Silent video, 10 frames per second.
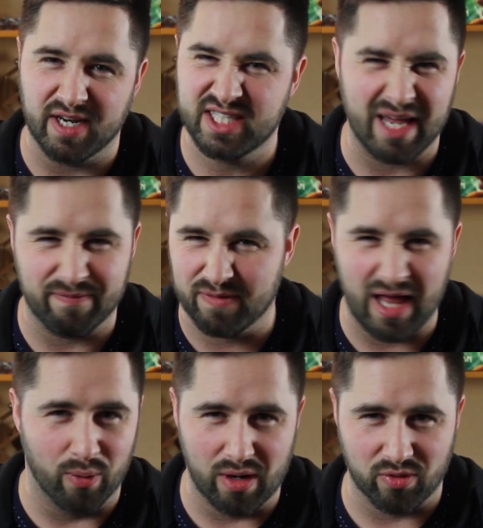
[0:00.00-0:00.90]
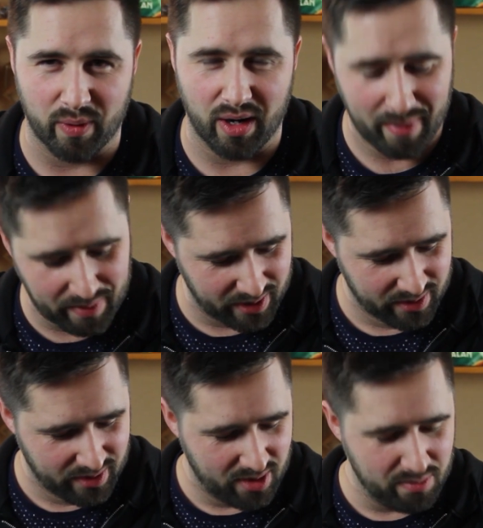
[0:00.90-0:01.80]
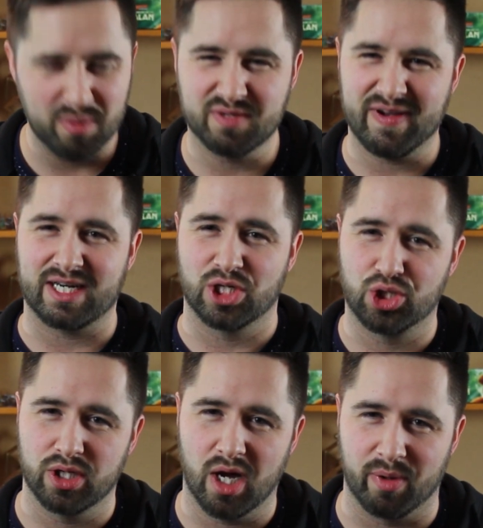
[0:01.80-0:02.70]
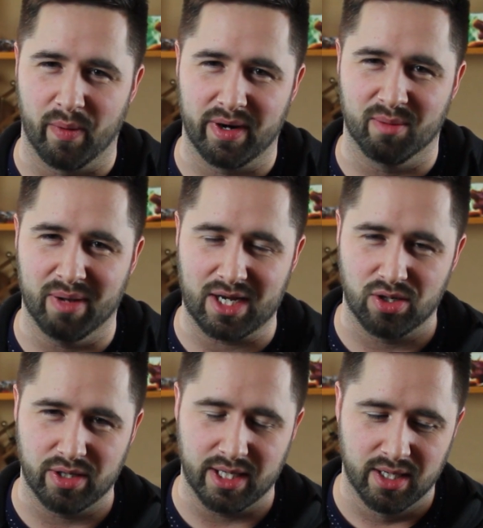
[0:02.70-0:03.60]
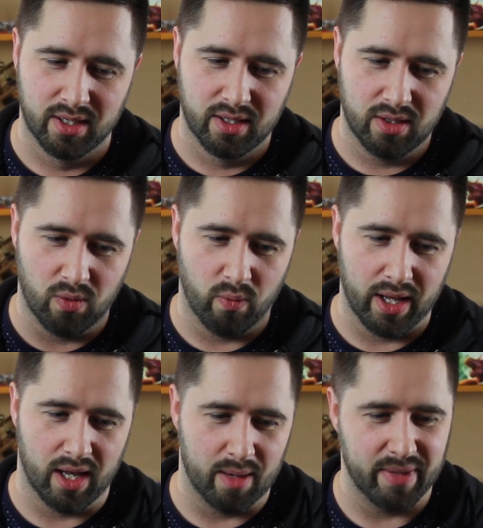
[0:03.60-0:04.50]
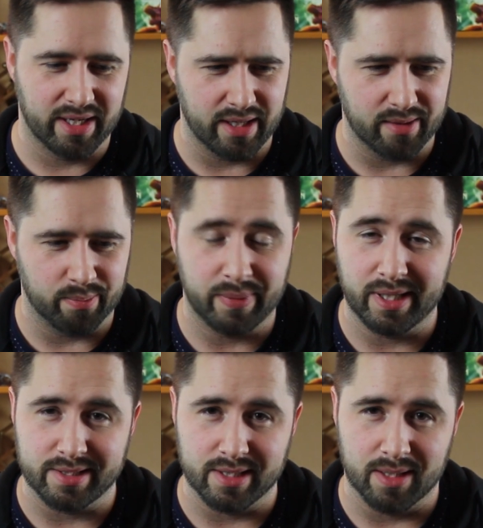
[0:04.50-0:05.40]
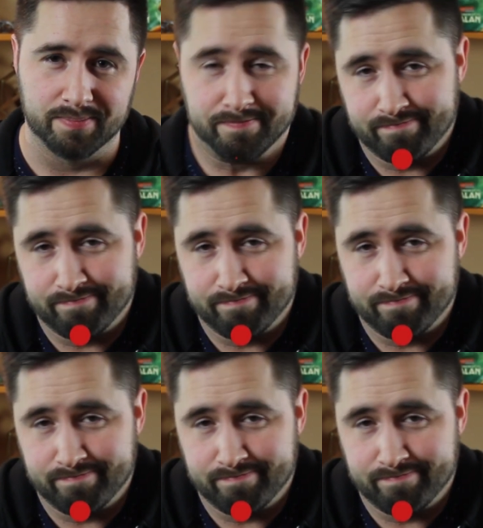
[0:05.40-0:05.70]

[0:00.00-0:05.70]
I just get flour everywhere. Maybe it's the fact I should not be wearing a black hoodie while I'm making pizza.